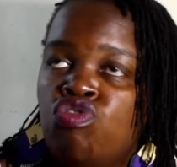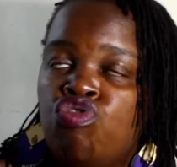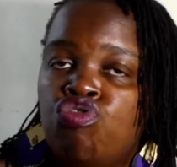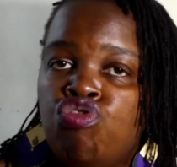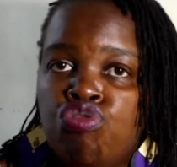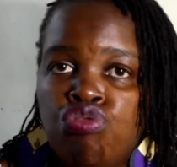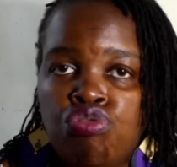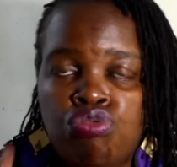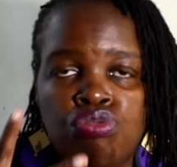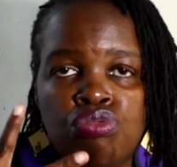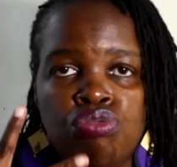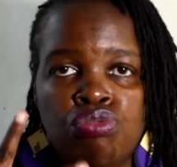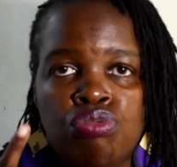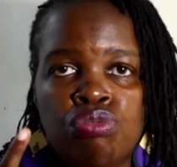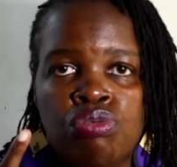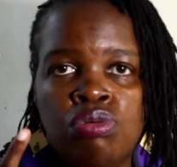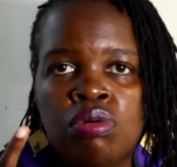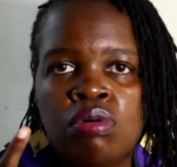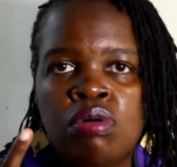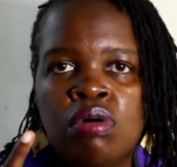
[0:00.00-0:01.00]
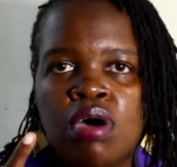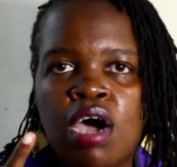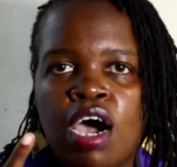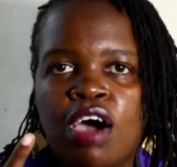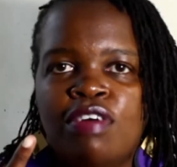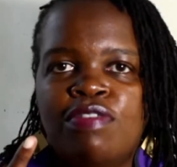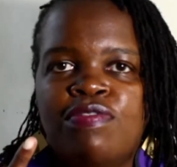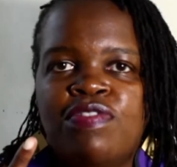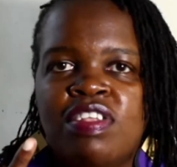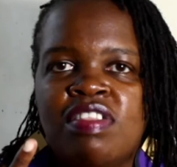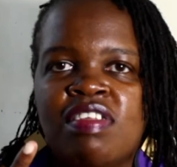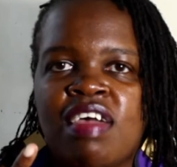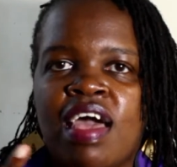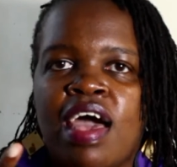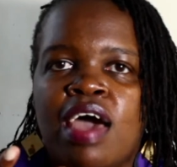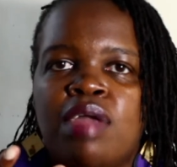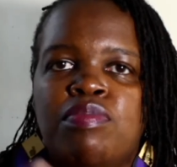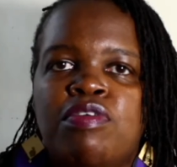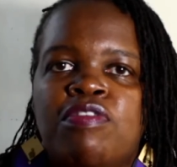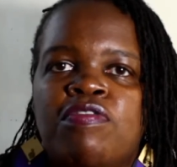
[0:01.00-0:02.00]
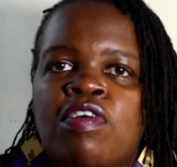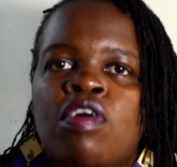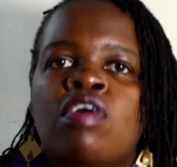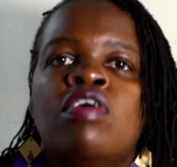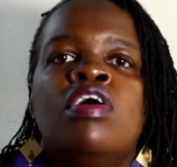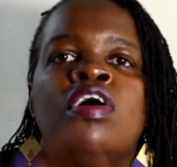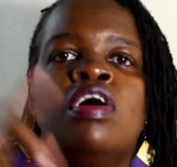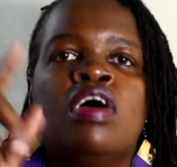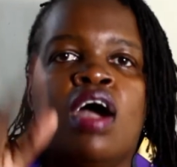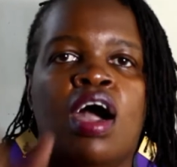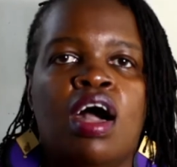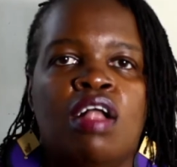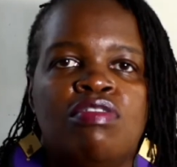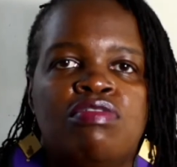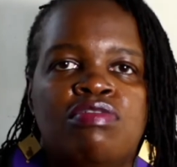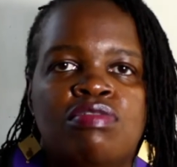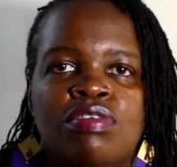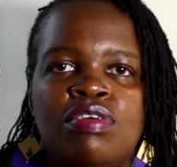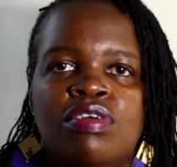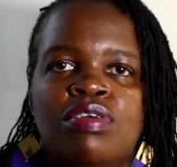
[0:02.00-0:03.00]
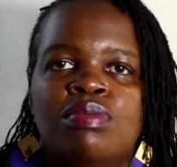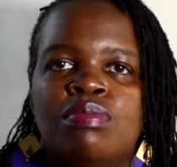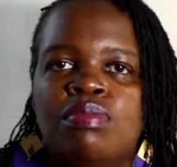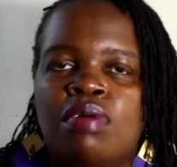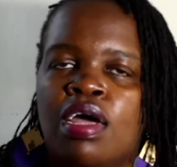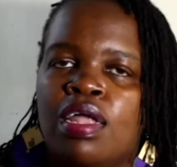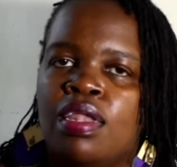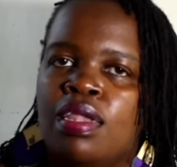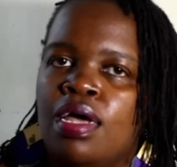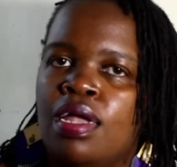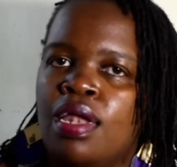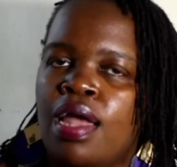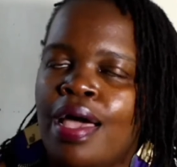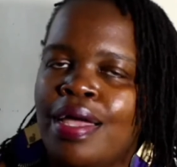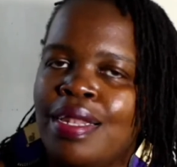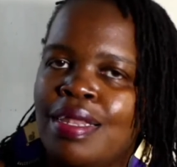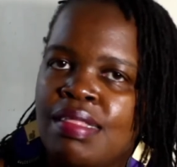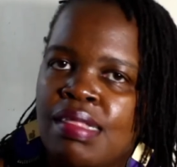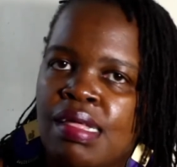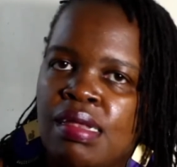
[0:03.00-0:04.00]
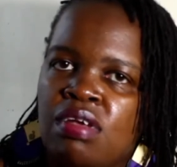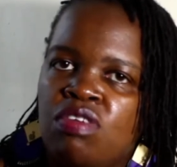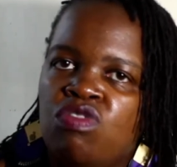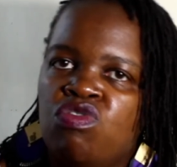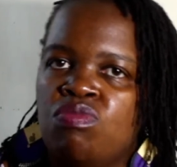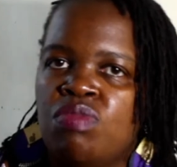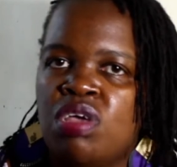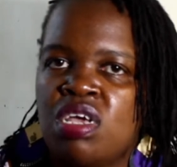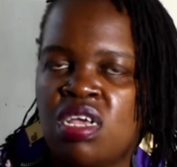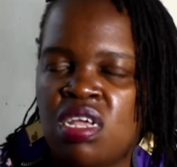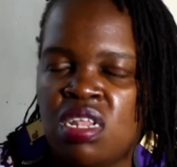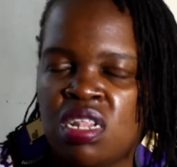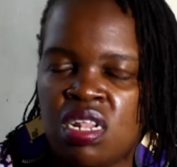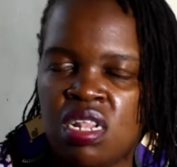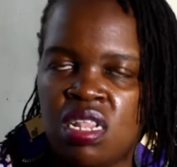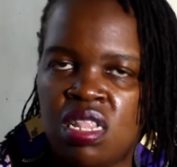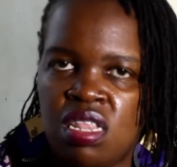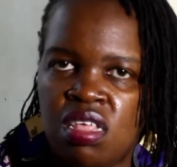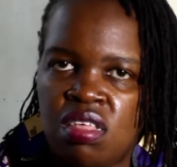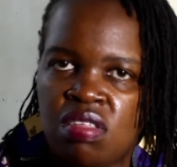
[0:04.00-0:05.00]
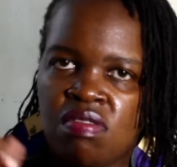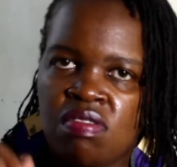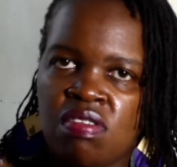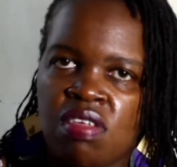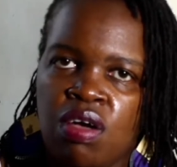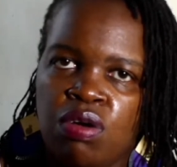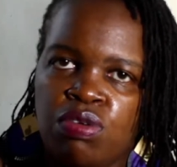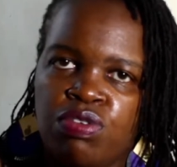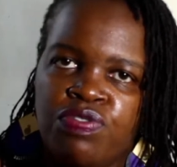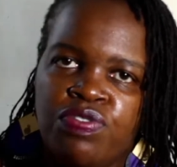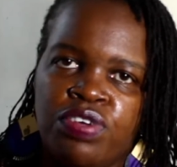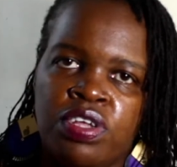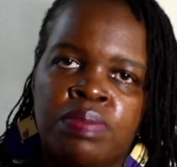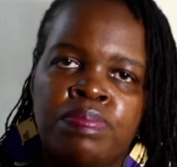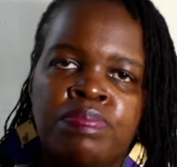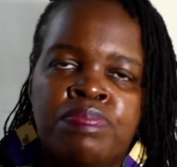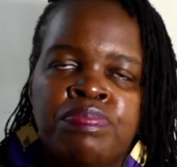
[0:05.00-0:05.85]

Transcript: 2 outfits I had before. I'll show you, and then I decided to make it this outfit.